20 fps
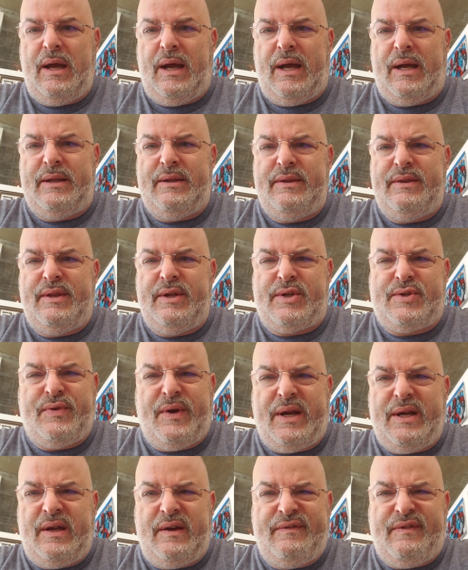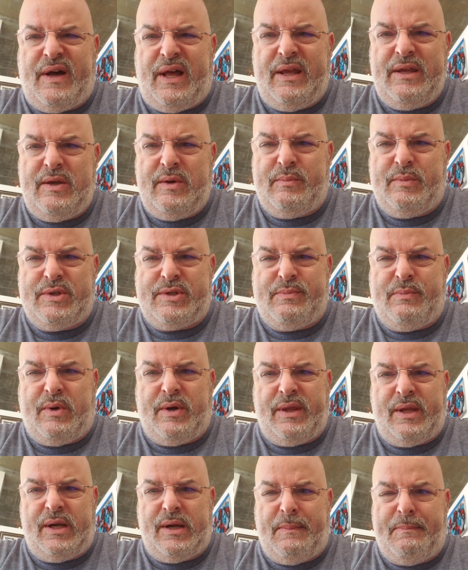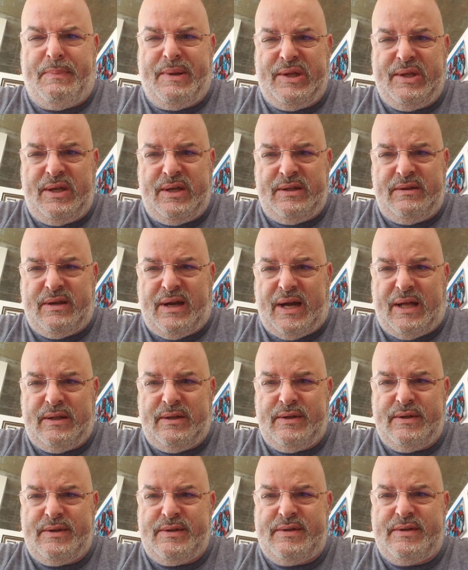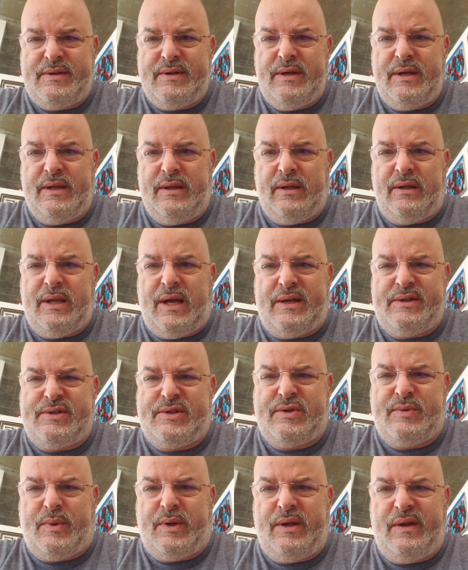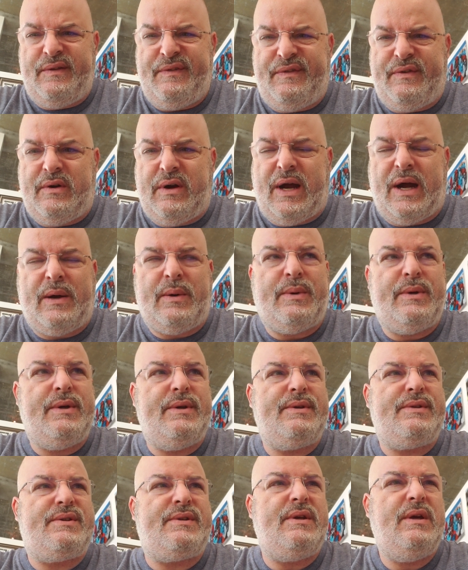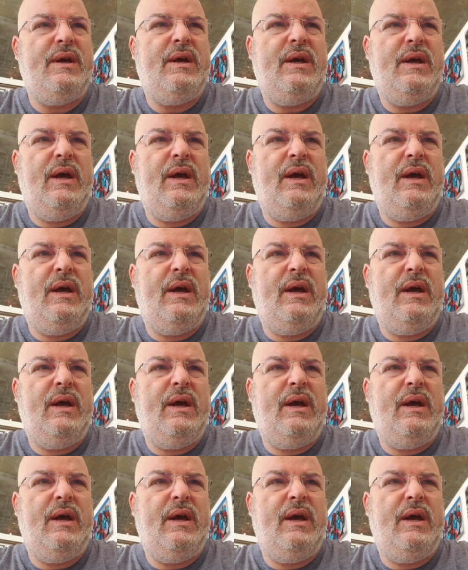And the trading volume was more than $1 billion in the last 24 hours.